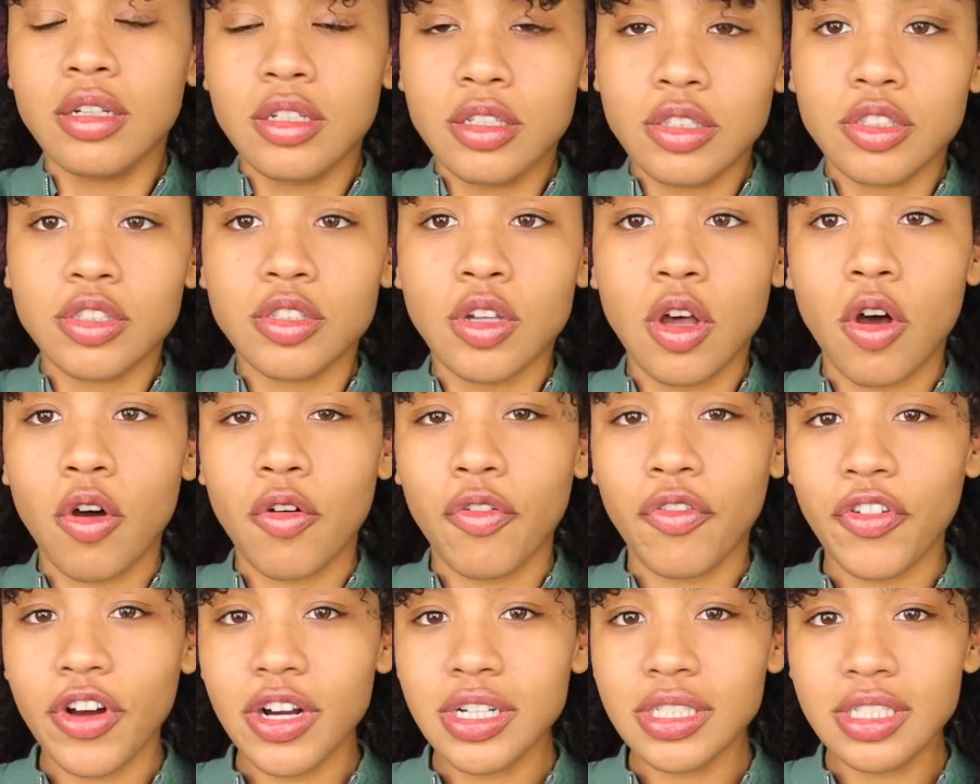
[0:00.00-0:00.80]
So
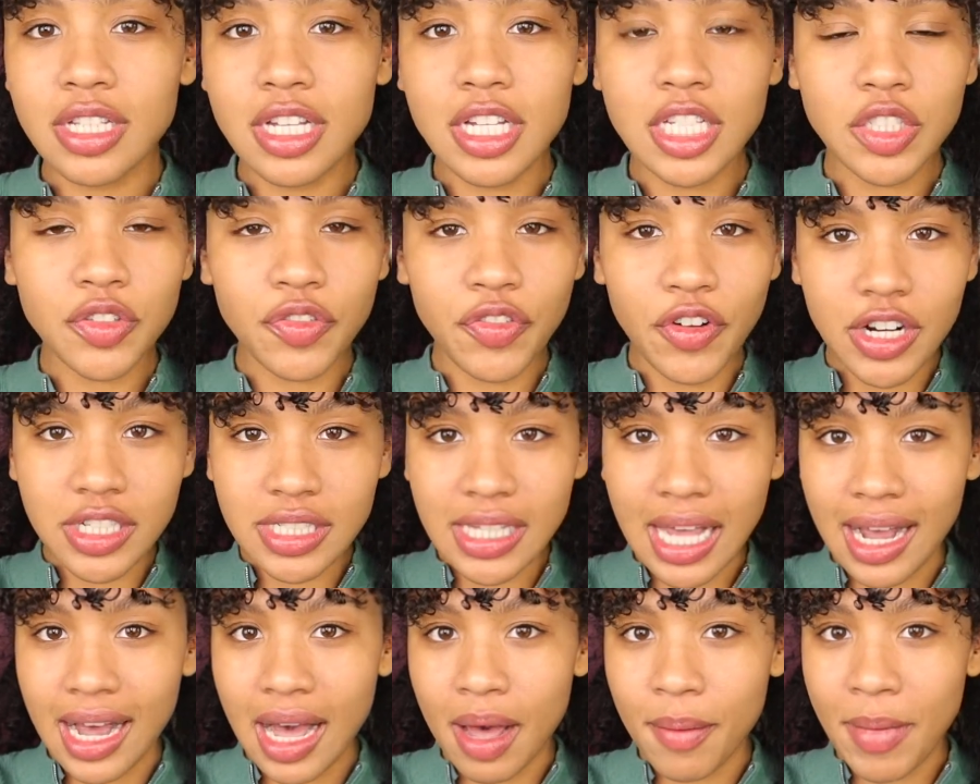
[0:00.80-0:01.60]
first things
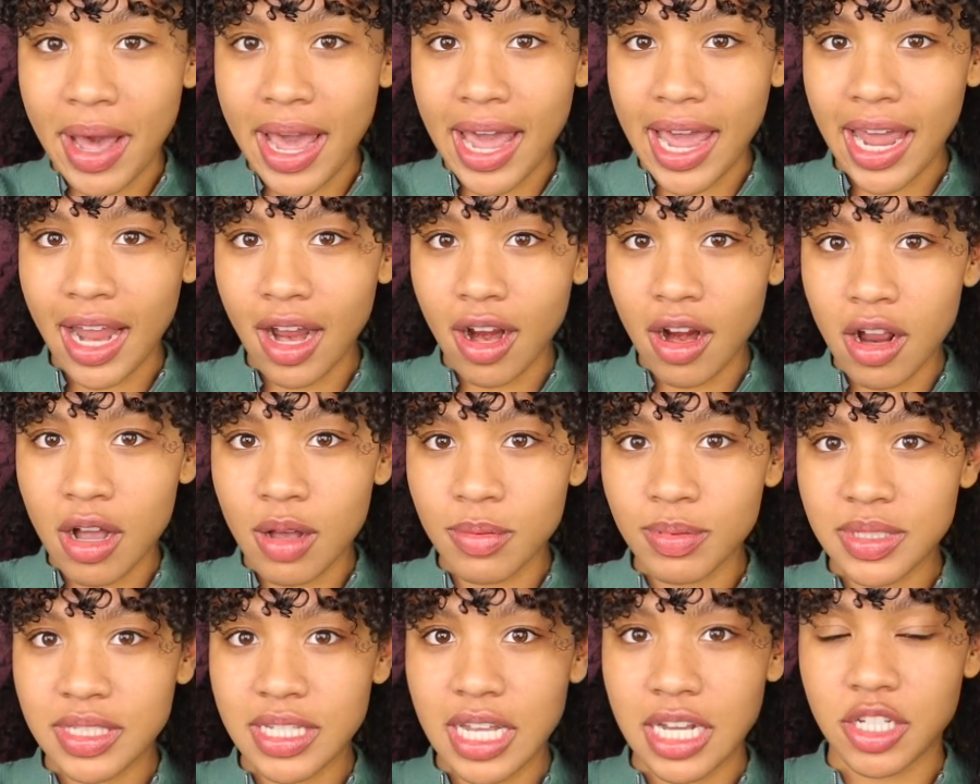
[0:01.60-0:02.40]
first, I got my hair
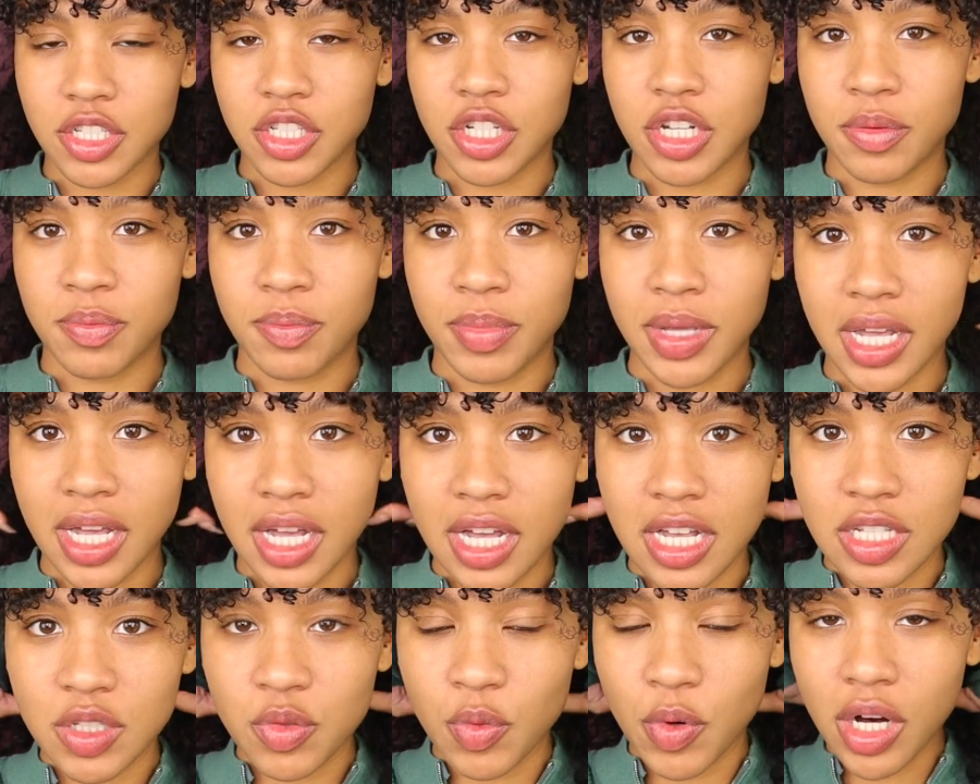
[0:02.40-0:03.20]
up section
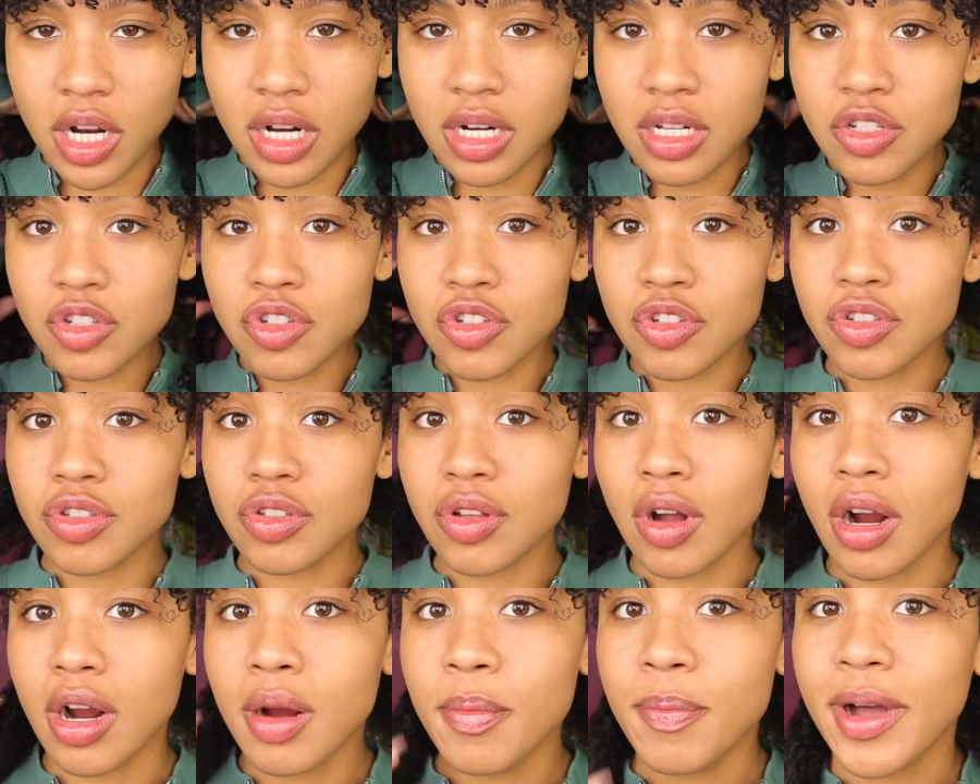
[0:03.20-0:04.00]
because we're gonna
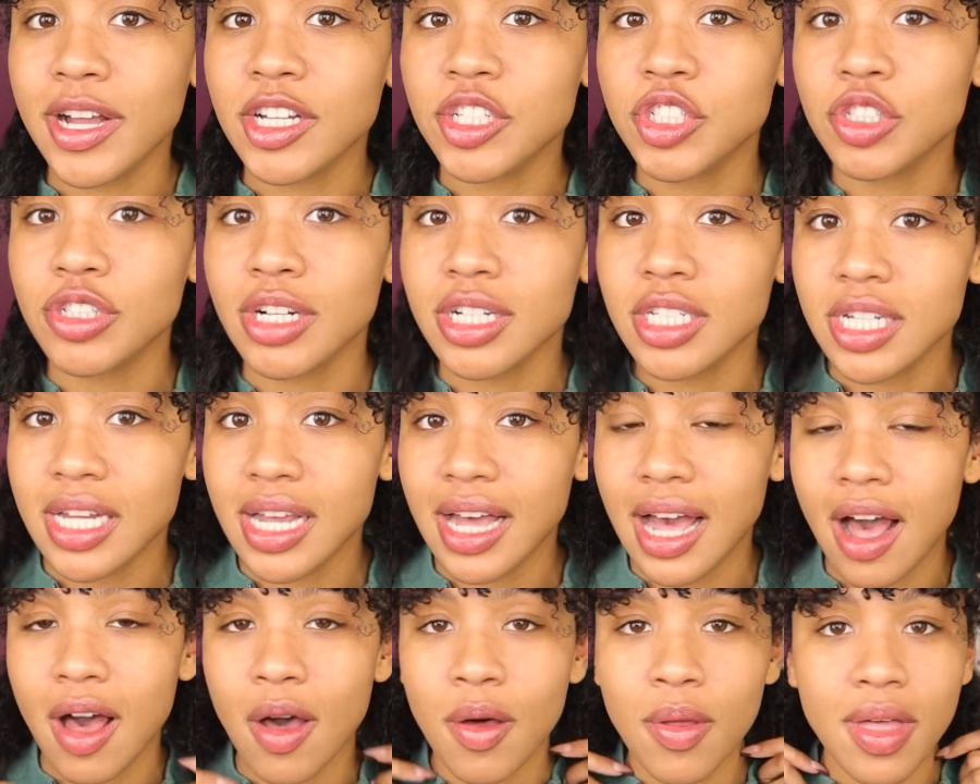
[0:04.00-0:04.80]
start by
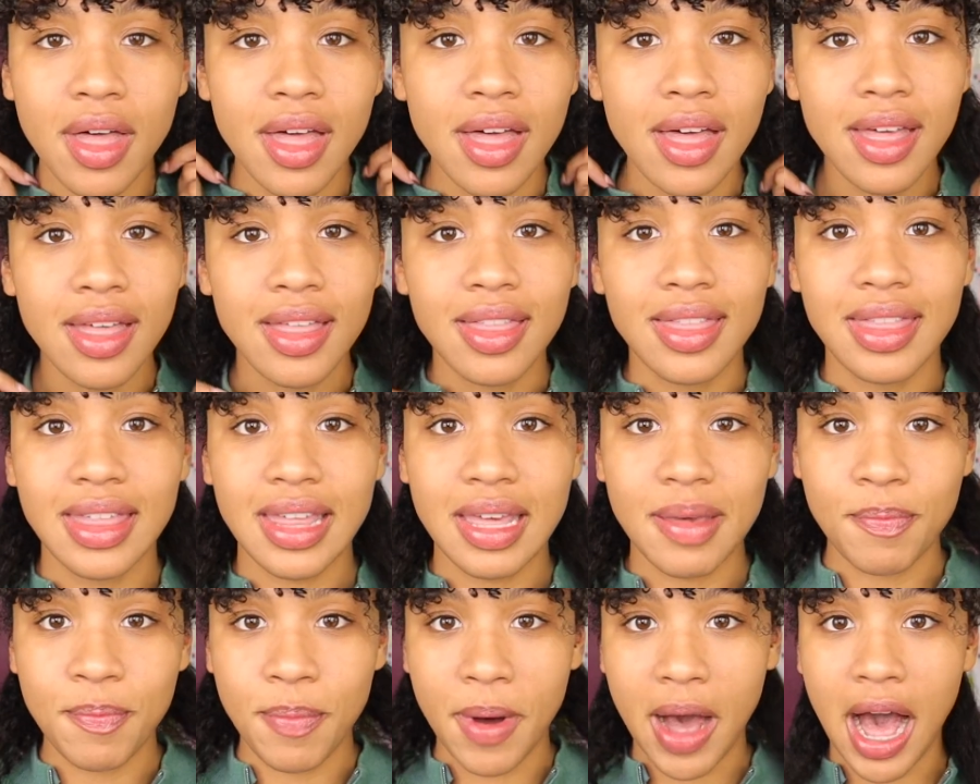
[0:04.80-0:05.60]
stretching out
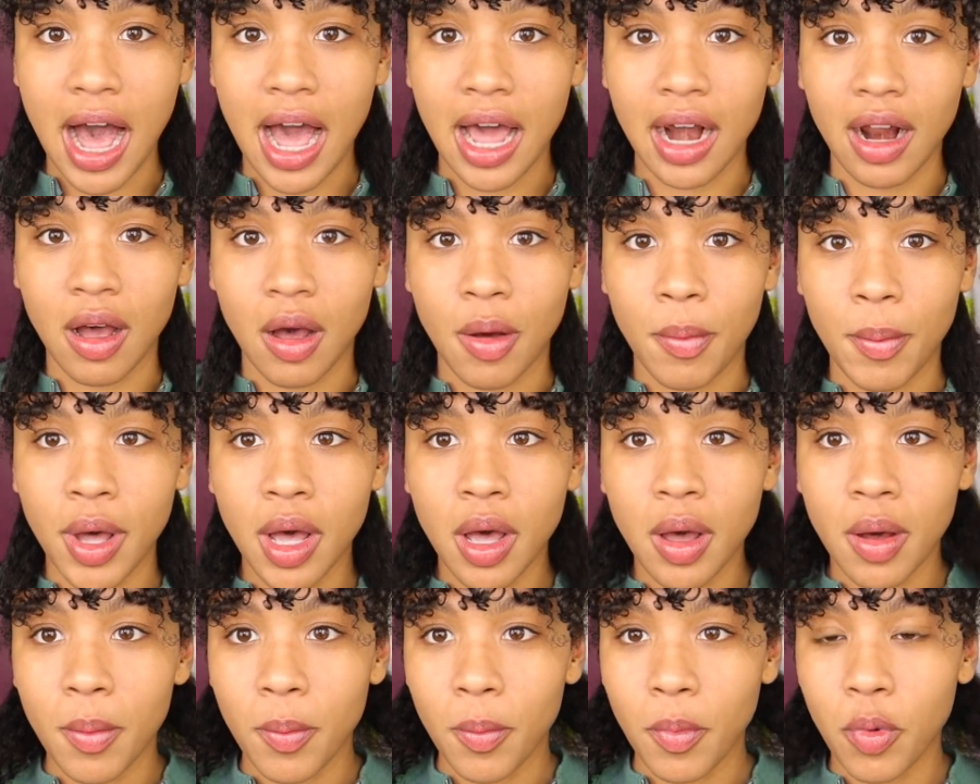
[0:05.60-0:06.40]
the
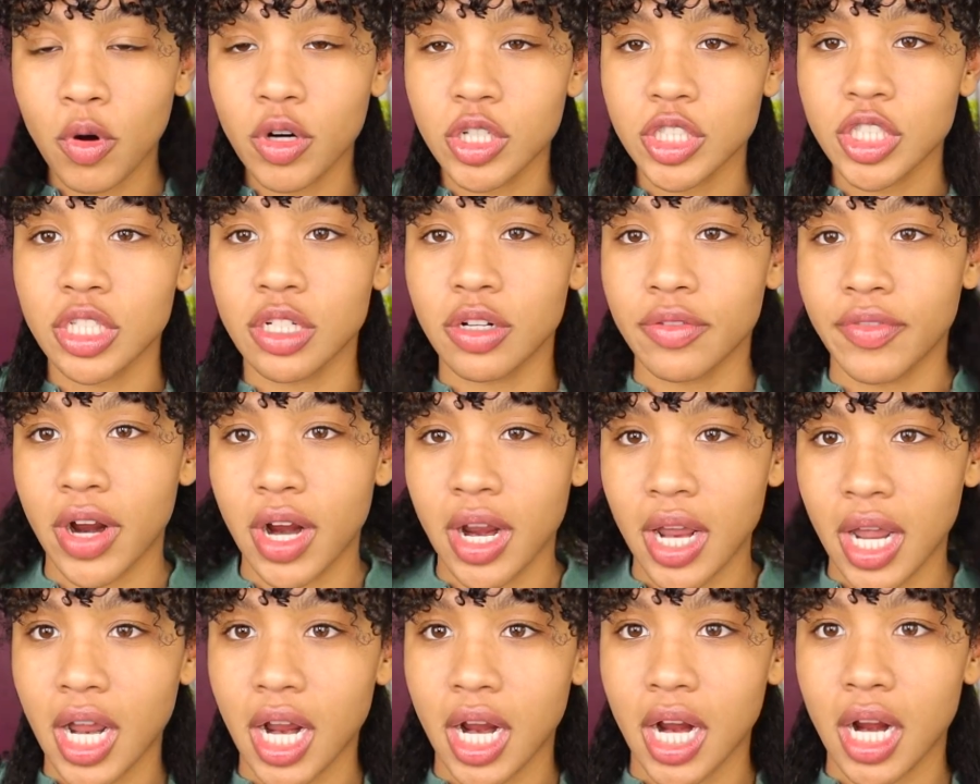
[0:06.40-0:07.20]
bottom portion of our
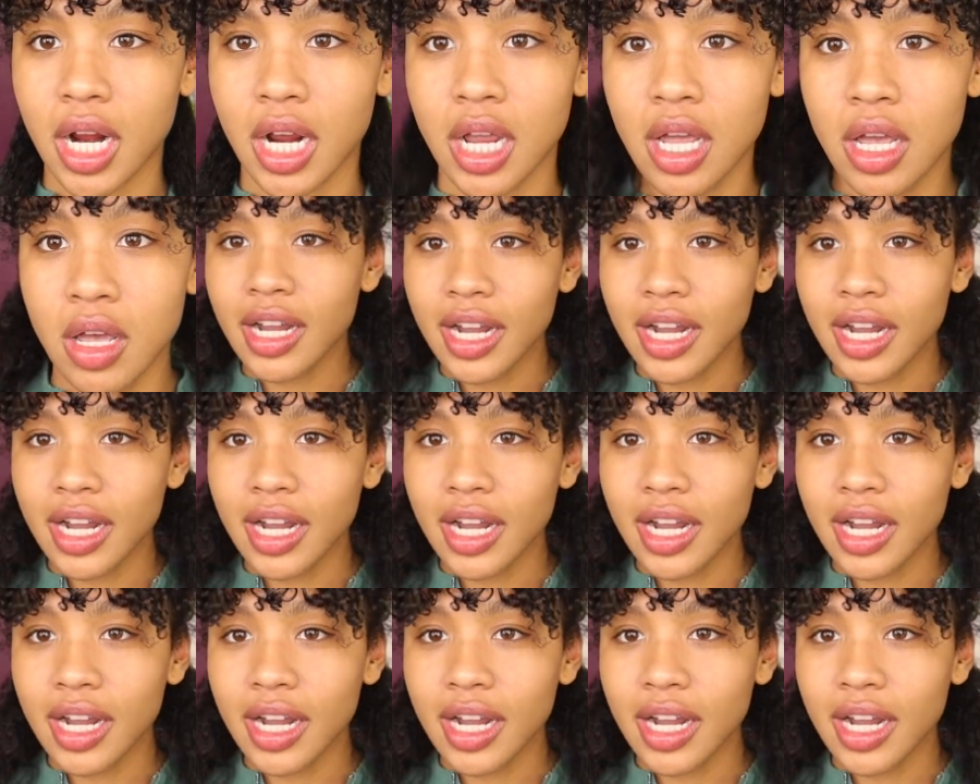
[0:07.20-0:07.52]
hair.